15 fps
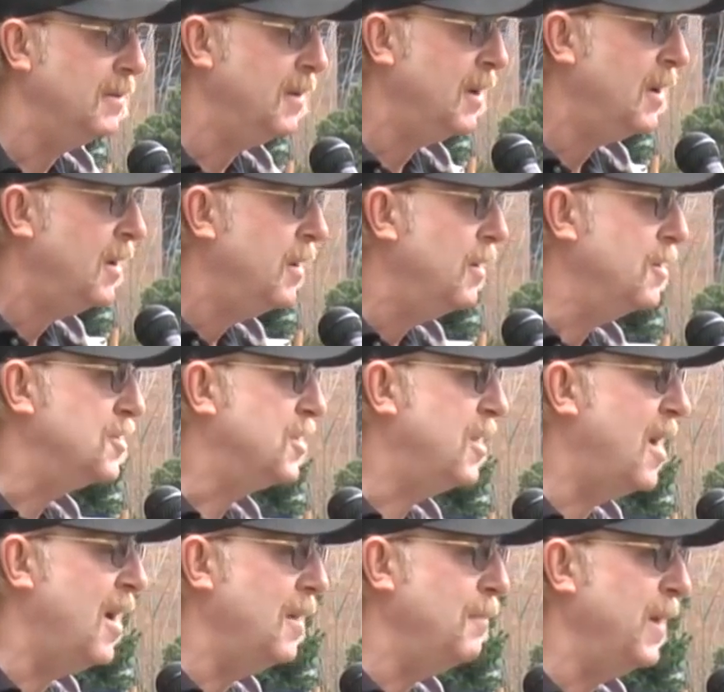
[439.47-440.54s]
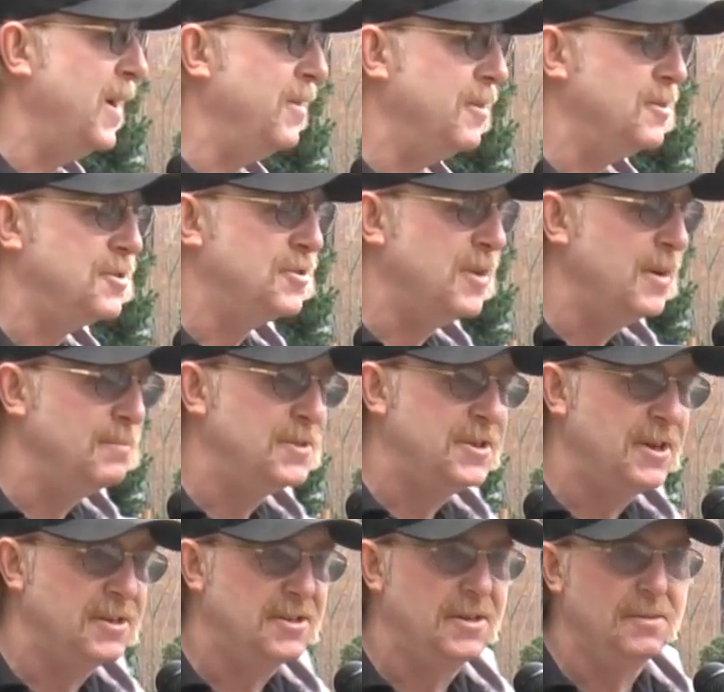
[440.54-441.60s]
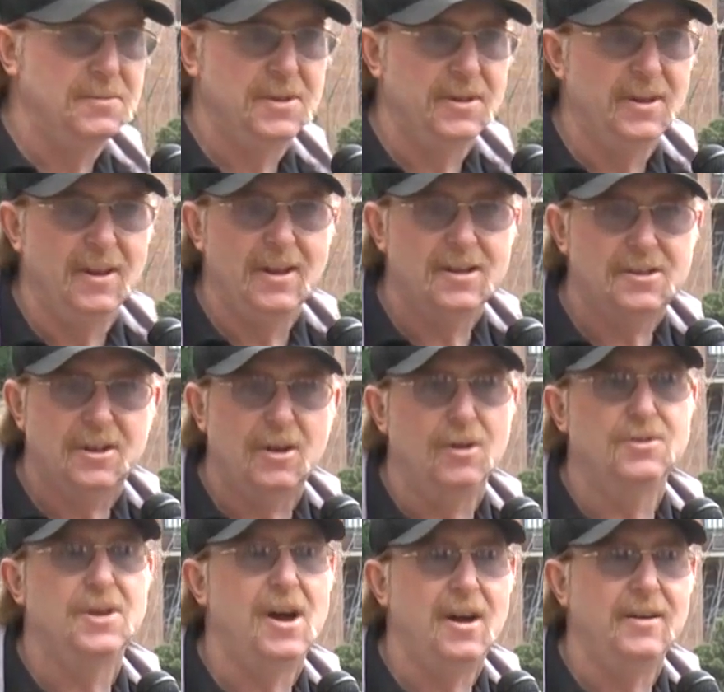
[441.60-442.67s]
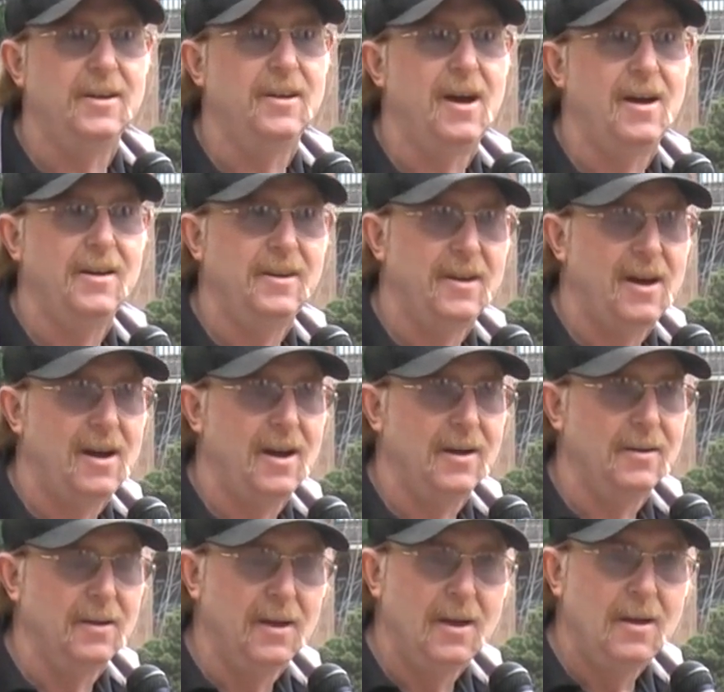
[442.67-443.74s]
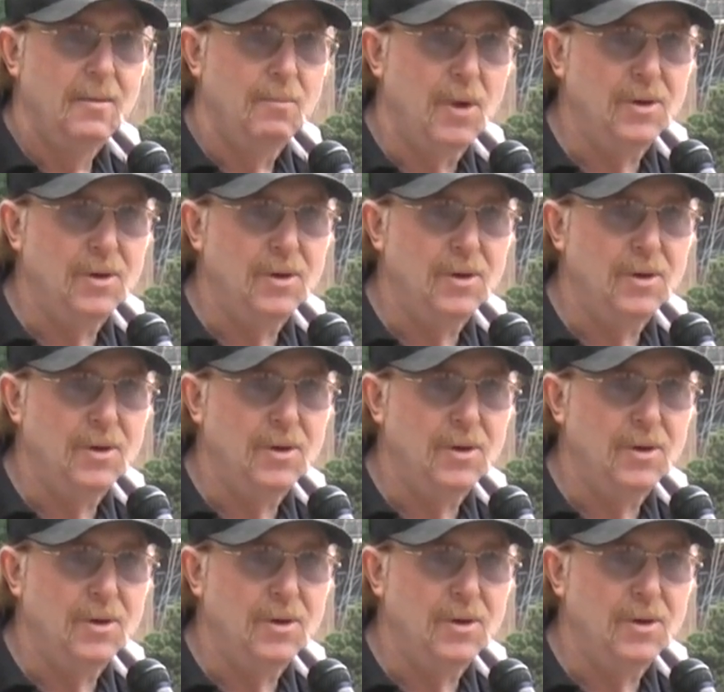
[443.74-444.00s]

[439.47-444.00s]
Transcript: Right. There's ConMet, there's Trim Systems, and the list goes on and on and on.